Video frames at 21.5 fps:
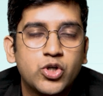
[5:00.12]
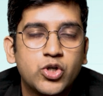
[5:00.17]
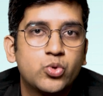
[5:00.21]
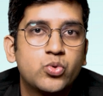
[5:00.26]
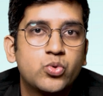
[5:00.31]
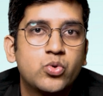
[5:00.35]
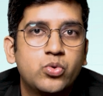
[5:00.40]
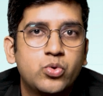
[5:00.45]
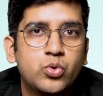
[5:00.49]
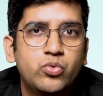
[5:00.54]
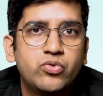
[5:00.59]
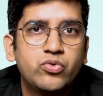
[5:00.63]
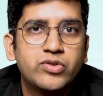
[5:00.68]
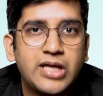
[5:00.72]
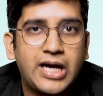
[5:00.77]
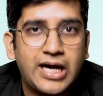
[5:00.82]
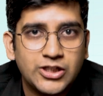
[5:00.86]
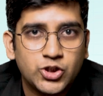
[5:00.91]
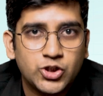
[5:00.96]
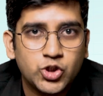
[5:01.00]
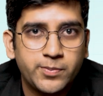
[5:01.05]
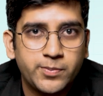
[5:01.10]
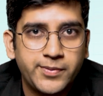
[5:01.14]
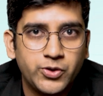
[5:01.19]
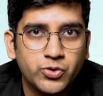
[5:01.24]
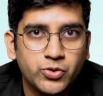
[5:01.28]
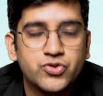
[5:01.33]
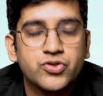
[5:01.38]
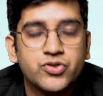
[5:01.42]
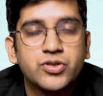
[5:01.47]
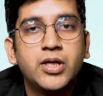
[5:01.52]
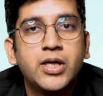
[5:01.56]
to do with hard copy
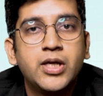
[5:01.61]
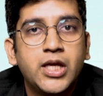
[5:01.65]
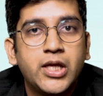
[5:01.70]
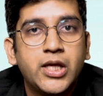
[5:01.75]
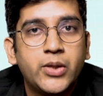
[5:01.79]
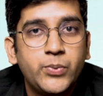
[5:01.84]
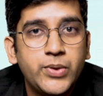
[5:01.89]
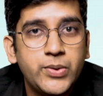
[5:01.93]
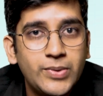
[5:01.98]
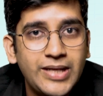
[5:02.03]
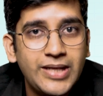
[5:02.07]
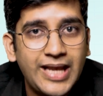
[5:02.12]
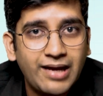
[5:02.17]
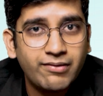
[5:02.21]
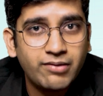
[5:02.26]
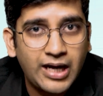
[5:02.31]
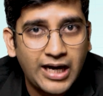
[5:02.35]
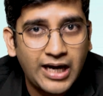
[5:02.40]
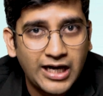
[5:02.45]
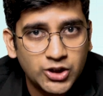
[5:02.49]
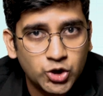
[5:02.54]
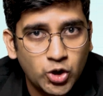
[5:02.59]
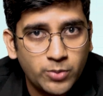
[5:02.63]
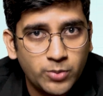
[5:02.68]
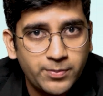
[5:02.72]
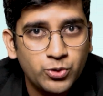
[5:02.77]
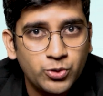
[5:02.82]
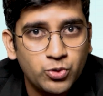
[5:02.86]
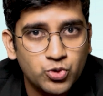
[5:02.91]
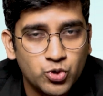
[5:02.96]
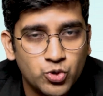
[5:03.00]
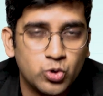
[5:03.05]
notes. We will have hard copy
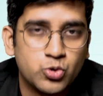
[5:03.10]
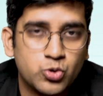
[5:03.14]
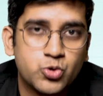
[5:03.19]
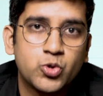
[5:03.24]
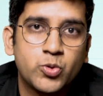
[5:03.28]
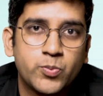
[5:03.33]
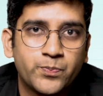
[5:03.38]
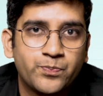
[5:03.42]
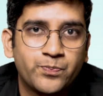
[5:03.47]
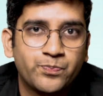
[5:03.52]
notes also.